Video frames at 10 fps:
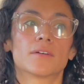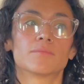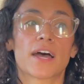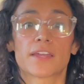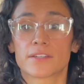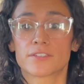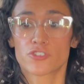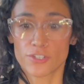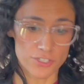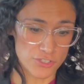at a
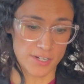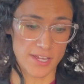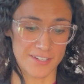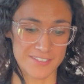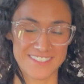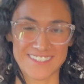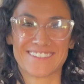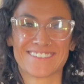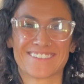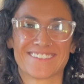treaty truck house,
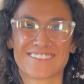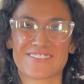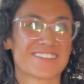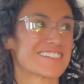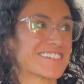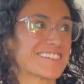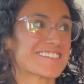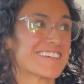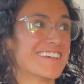which is,